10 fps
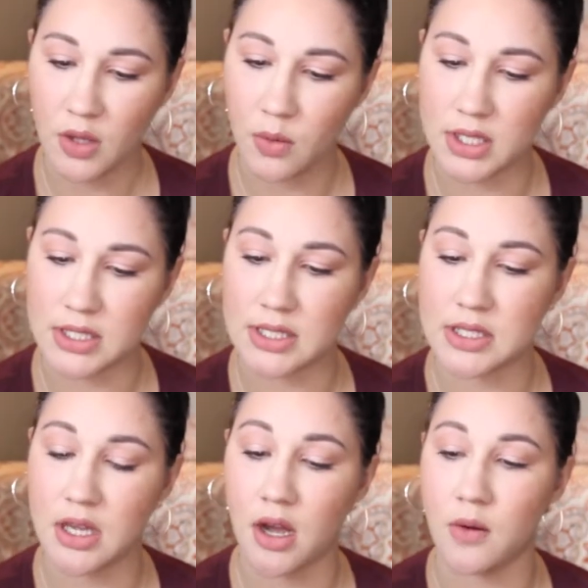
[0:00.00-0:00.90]
what is this,
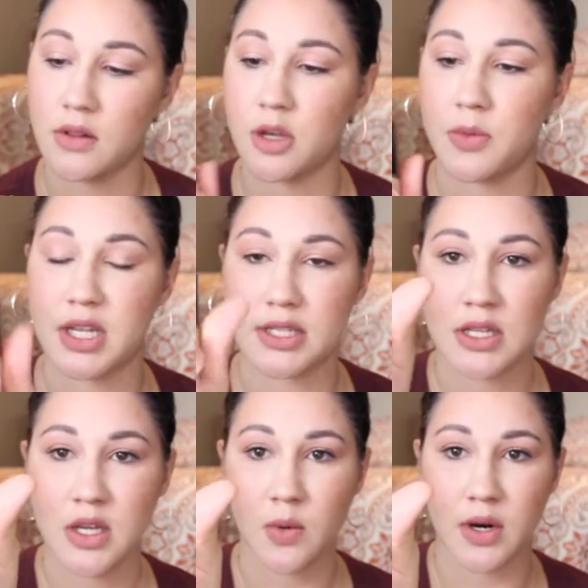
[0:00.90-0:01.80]
the Aqua Luminous,
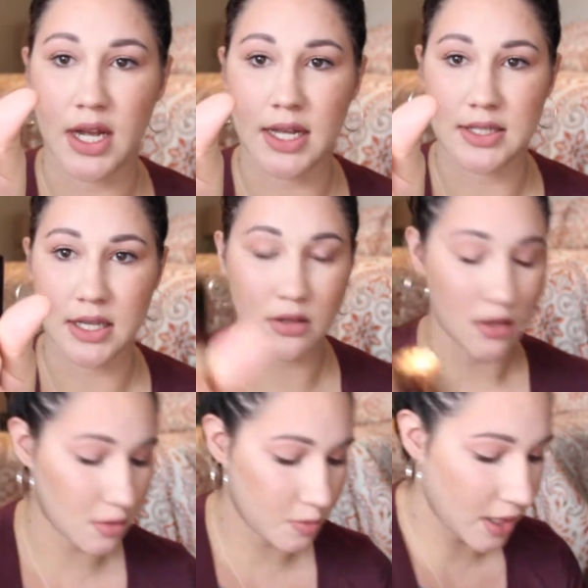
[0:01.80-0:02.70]
where it has like a
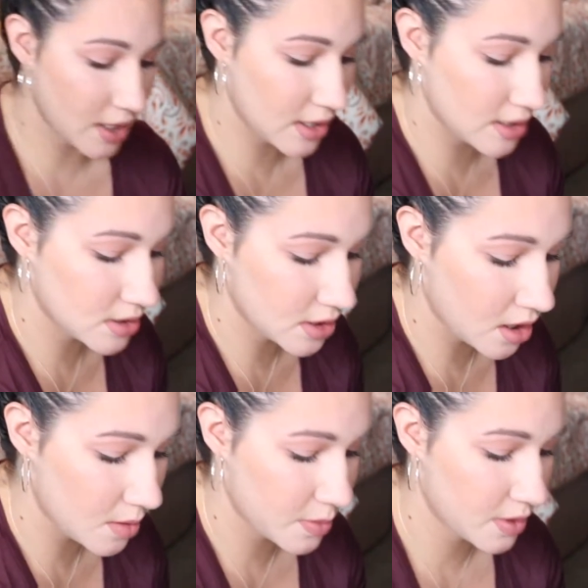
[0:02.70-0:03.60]
little button at the
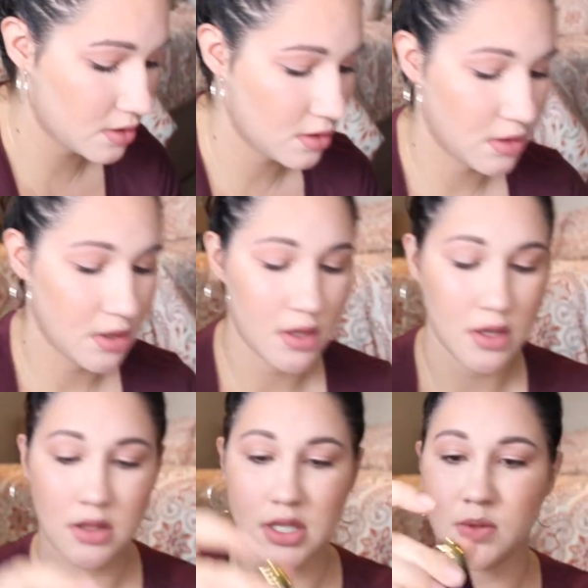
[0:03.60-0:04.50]
top.
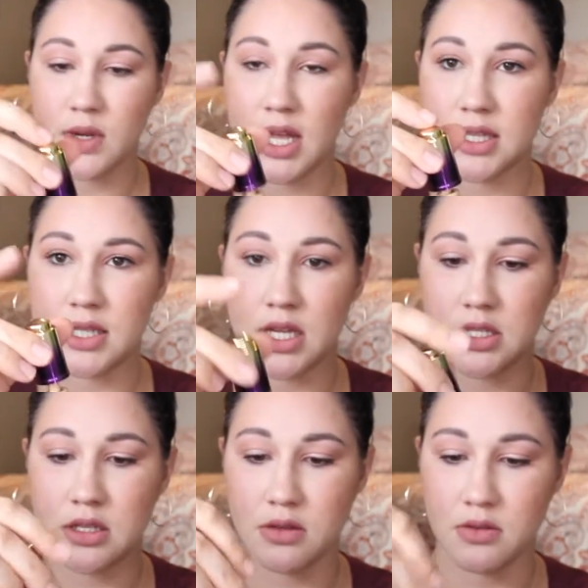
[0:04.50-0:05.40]
This one has that
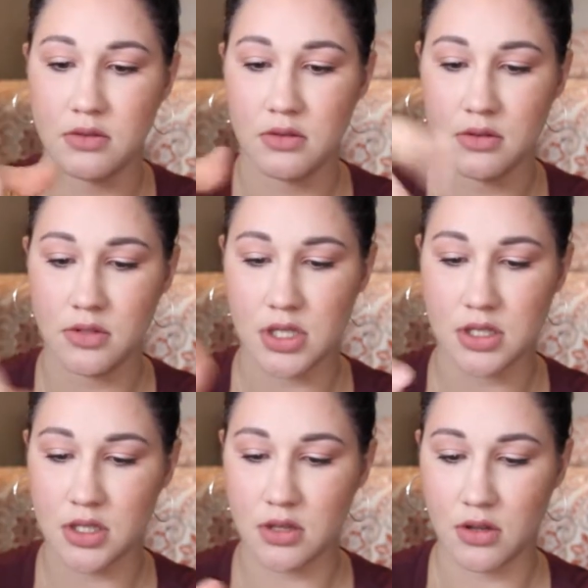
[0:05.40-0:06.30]
too,
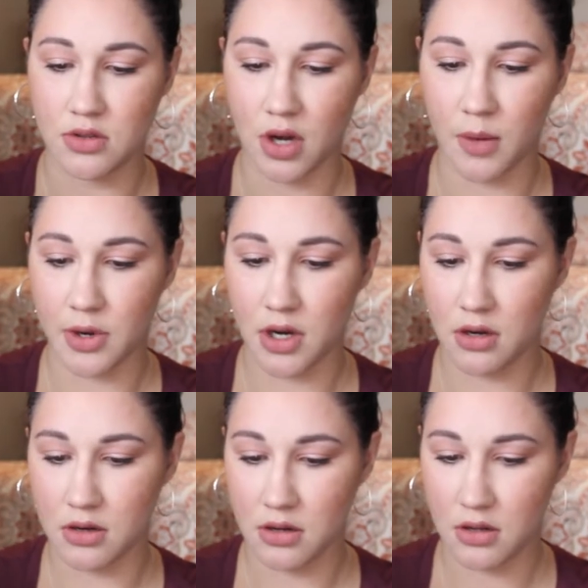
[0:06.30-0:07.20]
just to do the
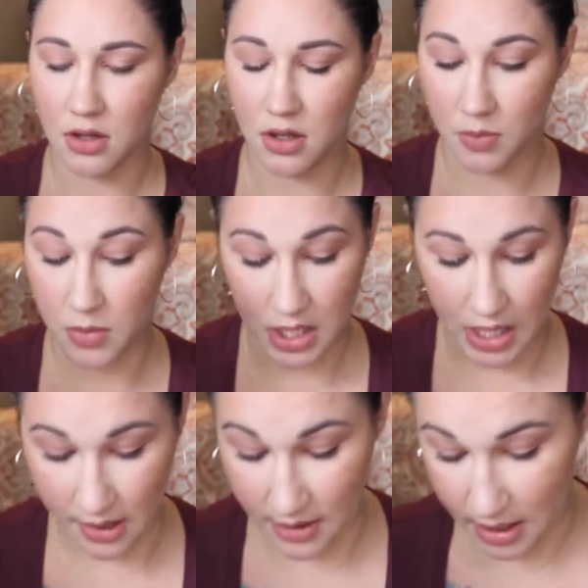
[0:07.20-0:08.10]
dropper. But
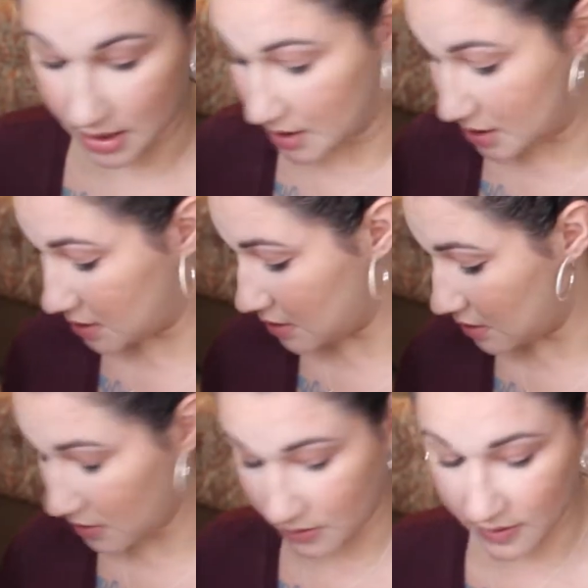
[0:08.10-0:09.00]
yeah, that is
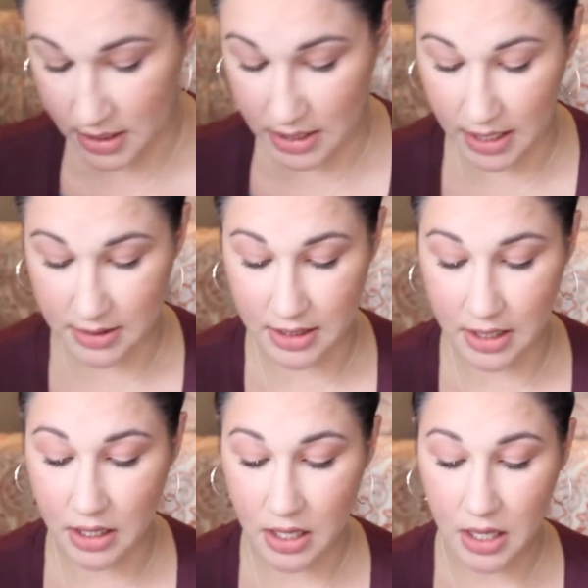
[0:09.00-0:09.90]

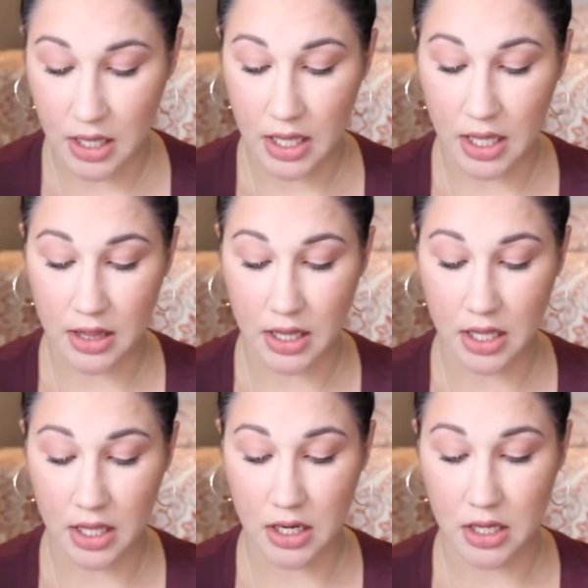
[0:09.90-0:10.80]
fantastic. And
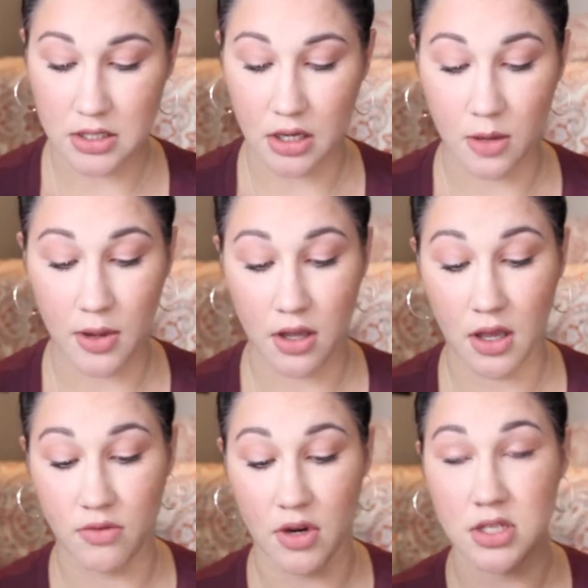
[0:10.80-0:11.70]
then talk about
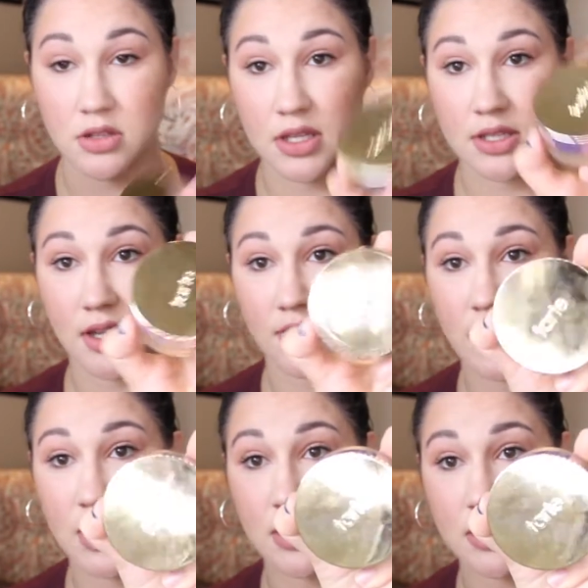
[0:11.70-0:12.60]
coverage. This stuff
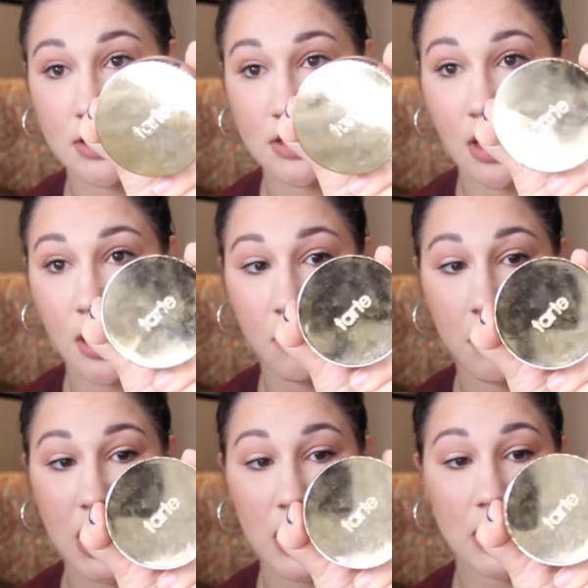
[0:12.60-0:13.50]
is
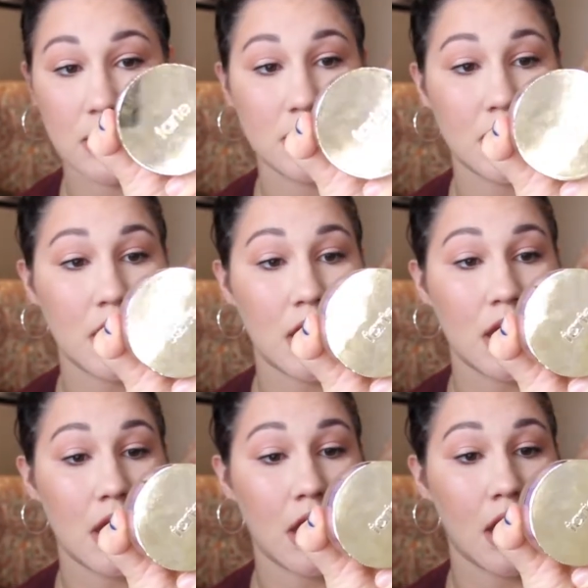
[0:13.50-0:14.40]

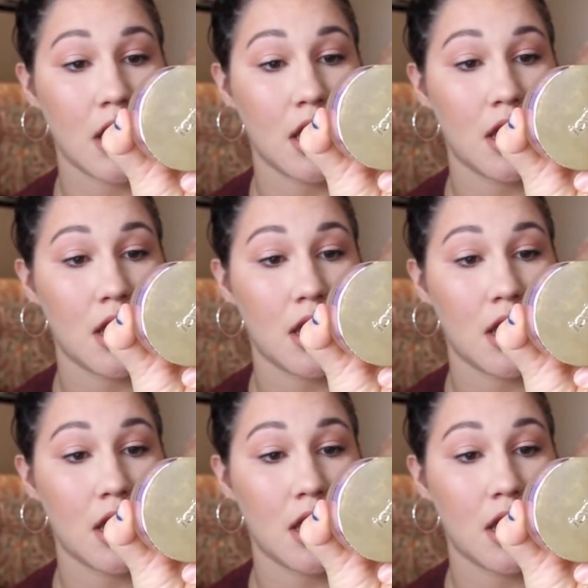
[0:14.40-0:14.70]
amazing.